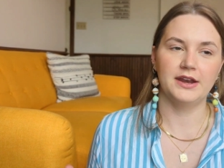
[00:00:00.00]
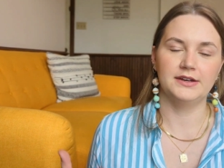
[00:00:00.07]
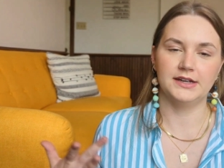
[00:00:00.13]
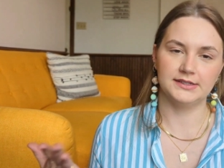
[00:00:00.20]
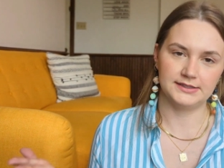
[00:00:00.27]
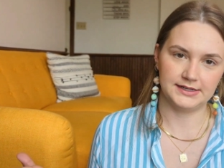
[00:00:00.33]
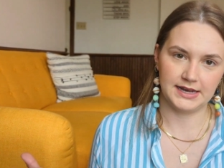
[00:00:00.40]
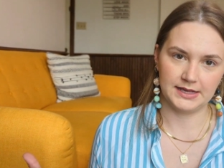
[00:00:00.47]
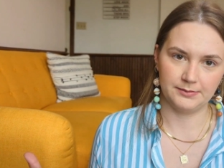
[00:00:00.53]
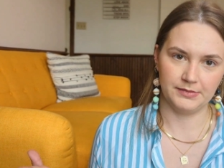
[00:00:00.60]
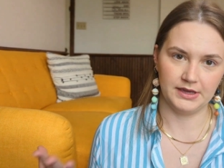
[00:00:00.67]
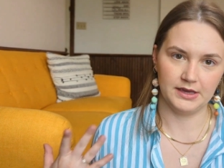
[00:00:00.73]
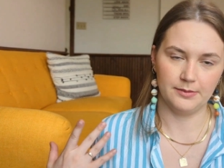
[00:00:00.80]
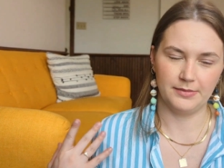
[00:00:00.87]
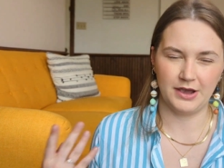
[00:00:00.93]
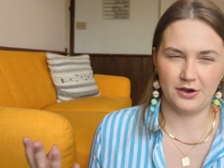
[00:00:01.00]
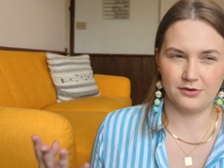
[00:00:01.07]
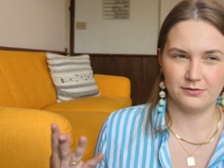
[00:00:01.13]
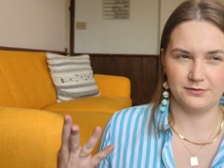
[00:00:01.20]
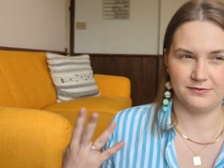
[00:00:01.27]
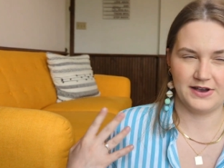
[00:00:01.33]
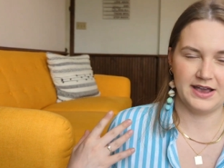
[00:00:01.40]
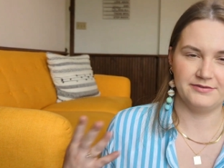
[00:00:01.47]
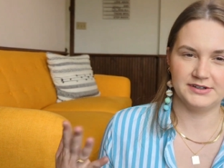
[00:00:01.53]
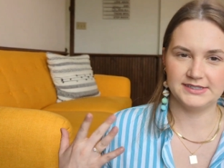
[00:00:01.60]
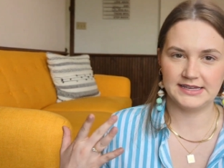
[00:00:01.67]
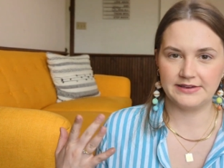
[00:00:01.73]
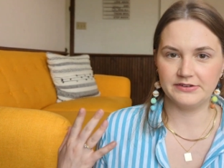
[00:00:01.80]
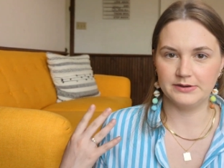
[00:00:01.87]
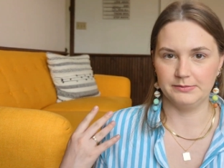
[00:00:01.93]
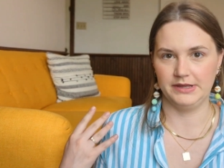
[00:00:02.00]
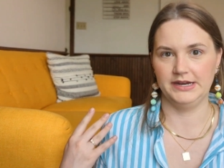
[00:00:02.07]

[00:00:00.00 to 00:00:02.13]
It does take me about 5 to 7